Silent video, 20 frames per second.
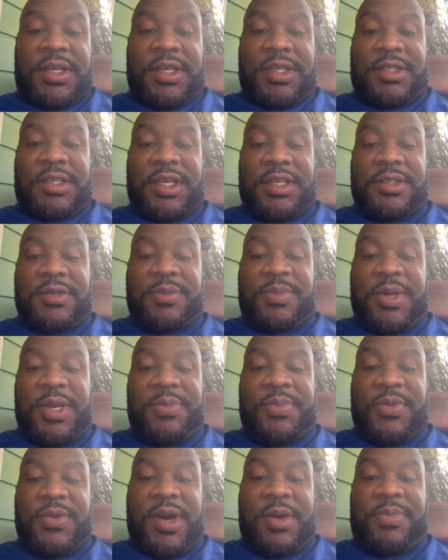Let's get some
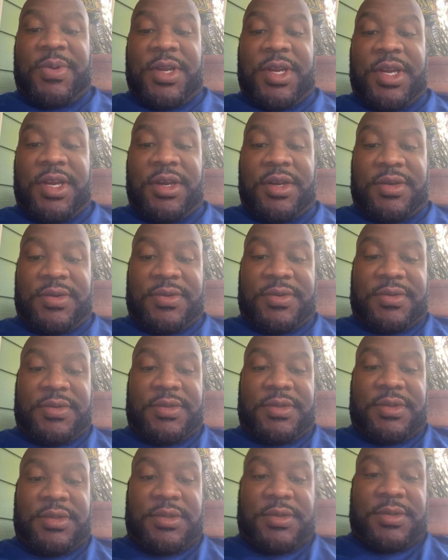people up in here.
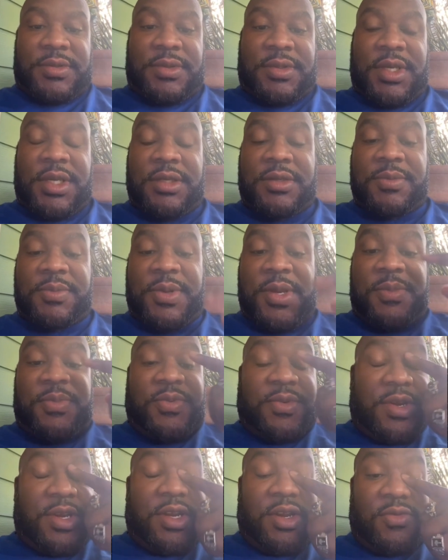
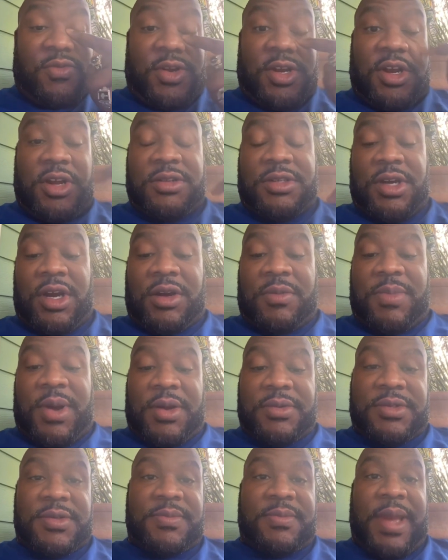We're going to talk
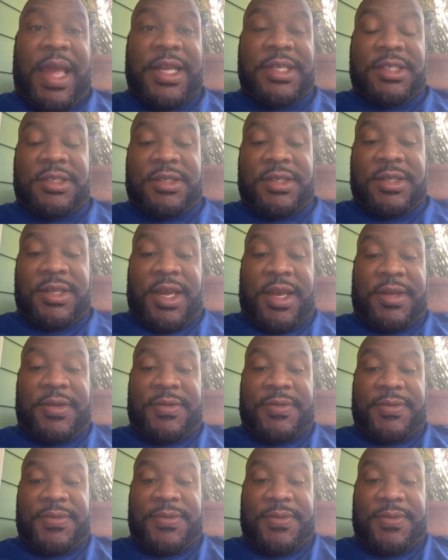about some magic today.